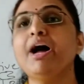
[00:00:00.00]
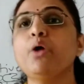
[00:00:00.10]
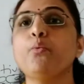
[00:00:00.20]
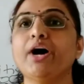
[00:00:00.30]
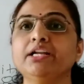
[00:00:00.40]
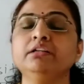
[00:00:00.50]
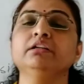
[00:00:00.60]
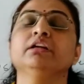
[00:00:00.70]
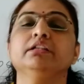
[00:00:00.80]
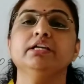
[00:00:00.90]
by one,
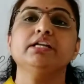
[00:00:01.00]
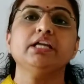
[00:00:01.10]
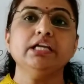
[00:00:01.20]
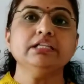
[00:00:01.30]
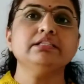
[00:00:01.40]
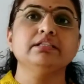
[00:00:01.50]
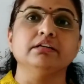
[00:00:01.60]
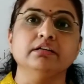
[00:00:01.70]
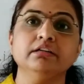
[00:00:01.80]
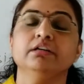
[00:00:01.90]
there is
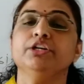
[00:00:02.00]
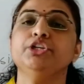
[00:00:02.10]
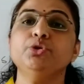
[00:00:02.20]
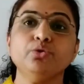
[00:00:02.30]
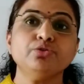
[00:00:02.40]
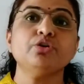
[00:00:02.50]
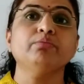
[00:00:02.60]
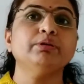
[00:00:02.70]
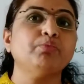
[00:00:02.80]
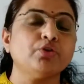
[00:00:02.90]
the use
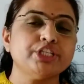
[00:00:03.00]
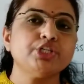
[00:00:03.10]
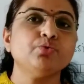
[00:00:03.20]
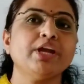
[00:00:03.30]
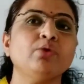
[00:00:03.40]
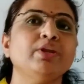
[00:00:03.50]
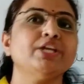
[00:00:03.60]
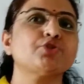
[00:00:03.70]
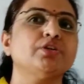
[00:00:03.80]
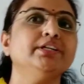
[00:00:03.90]
of the positive
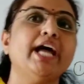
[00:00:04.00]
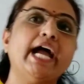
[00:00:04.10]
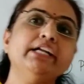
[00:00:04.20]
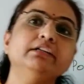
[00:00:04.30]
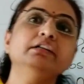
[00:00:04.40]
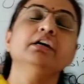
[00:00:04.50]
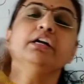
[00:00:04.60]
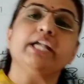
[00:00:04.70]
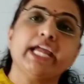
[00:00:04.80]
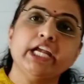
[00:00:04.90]
regulation and the
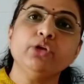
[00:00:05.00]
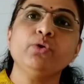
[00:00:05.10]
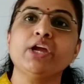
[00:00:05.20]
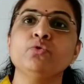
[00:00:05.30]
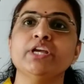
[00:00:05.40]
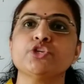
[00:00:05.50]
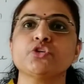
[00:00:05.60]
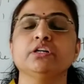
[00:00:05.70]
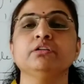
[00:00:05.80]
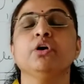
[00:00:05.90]
negative
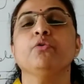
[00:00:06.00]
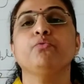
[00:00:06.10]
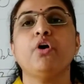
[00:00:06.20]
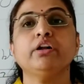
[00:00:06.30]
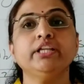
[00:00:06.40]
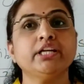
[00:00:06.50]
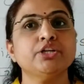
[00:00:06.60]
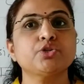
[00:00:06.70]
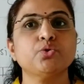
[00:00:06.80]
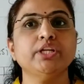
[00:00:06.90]
regulation for the
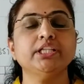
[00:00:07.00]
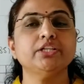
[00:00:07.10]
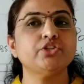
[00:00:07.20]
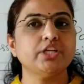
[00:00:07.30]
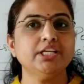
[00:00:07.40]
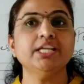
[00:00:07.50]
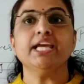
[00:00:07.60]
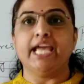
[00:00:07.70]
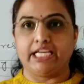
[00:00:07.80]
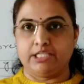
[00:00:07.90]
controlling the gene
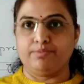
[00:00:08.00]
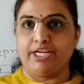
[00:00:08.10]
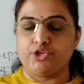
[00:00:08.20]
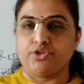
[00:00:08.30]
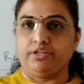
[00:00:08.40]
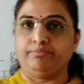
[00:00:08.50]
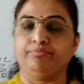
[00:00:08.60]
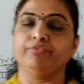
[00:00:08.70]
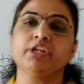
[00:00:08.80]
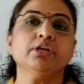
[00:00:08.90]
expression.
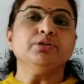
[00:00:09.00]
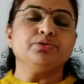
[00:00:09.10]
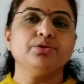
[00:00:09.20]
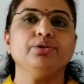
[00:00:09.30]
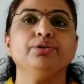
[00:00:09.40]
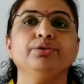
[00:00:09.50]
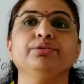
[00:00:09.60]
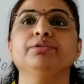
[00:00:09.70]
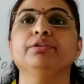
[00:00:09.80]
So